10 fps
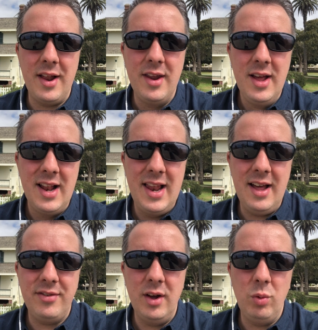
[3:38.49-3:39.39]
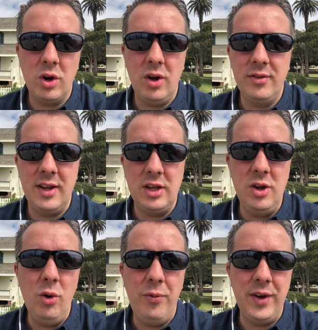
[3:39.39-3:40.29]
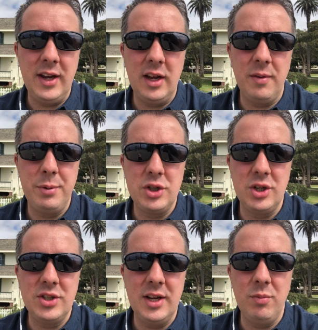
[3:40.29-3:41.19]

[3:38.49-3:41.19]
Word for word: and let us know what content you're thinking of producing,